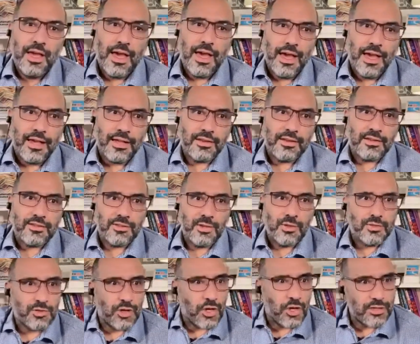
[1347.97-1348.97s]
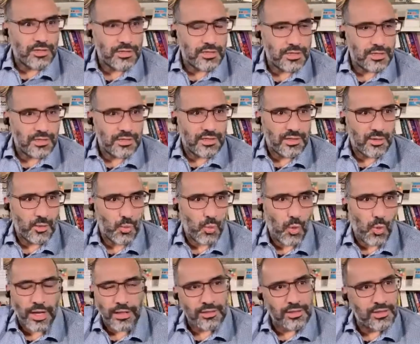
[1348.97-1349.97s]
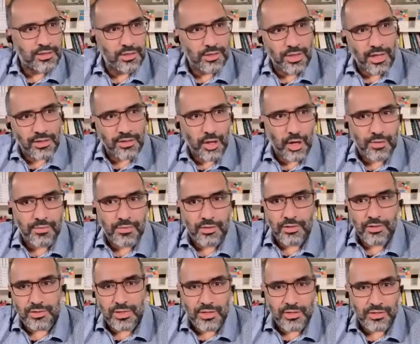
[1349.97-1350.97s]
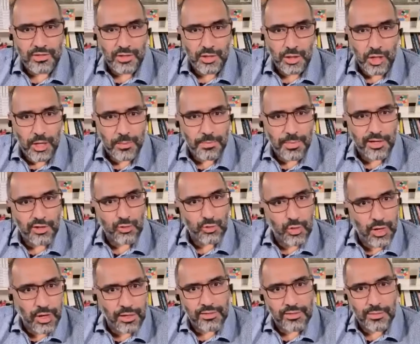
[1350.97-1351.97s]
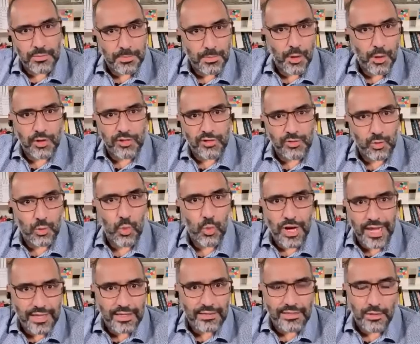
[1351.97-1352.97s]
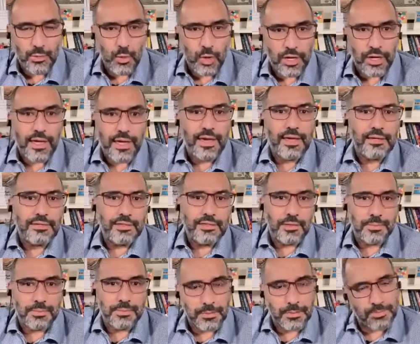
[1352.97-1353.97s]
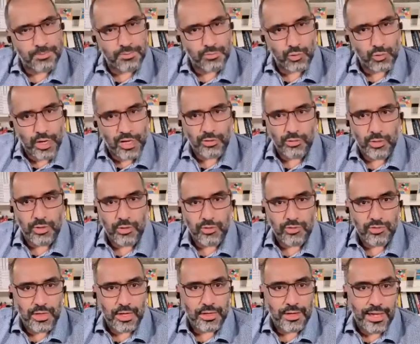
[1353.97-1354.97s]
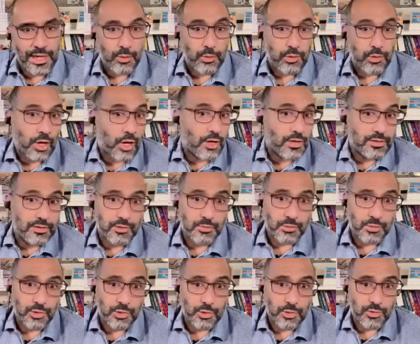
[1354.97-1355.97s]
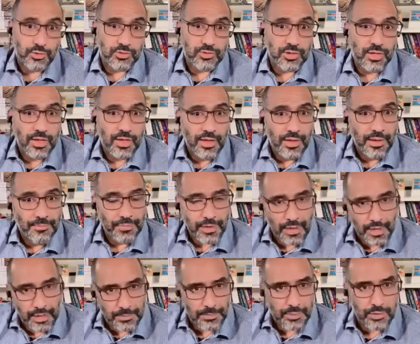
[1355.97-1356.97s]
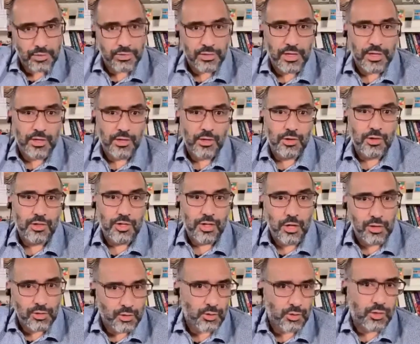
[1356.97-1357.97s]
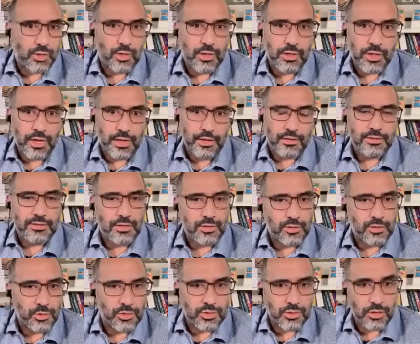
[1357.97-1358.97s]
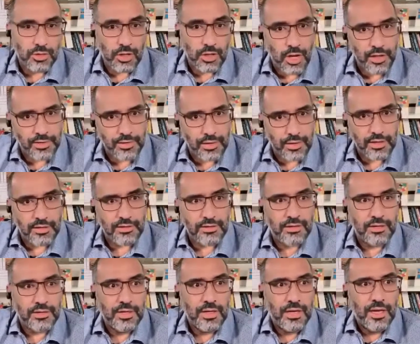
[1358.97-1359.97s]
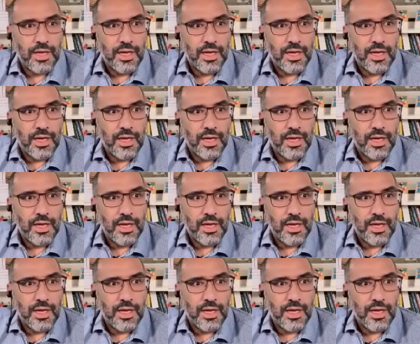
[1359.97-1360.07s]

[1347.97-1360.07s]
And sociology went into that conversation not by trying to parse what is and what isn't, but trying to understand how knowledge is produced in particular cultural and institutional contexts,